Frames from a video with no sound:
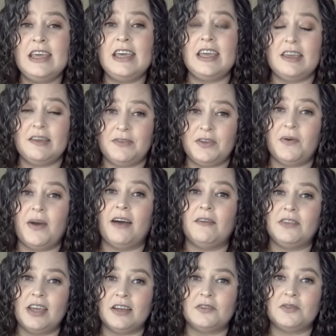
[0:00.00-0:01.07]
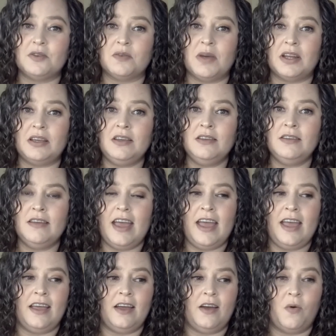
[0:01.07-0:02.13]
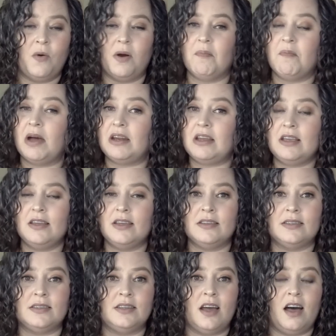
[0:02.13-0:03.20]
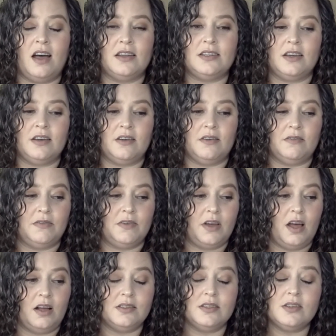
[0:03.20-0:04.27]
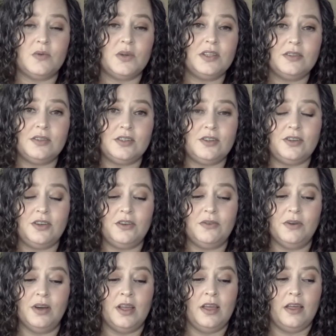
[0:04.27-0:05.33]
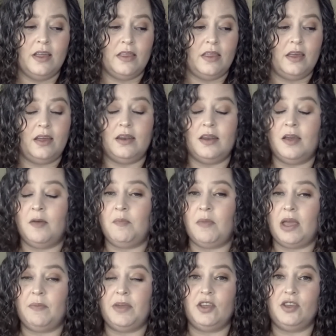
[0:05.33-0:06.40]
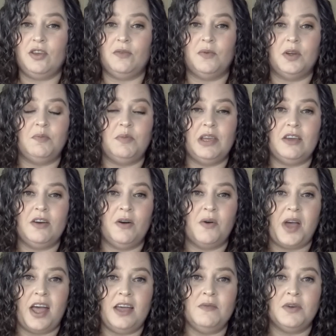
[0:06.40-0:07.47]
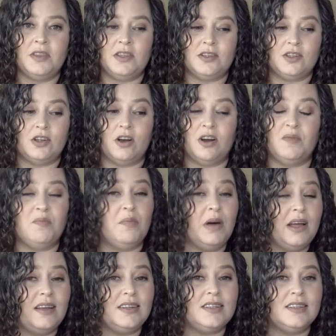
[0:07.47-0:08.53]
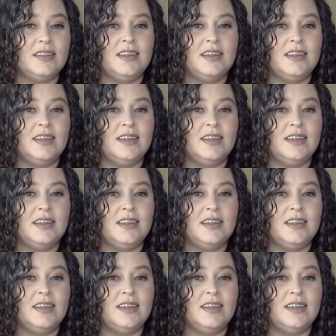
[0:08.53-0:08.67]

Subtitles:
if you have the extra money, or money is not of consequence to you, then maybe you would be okay with this yarn. But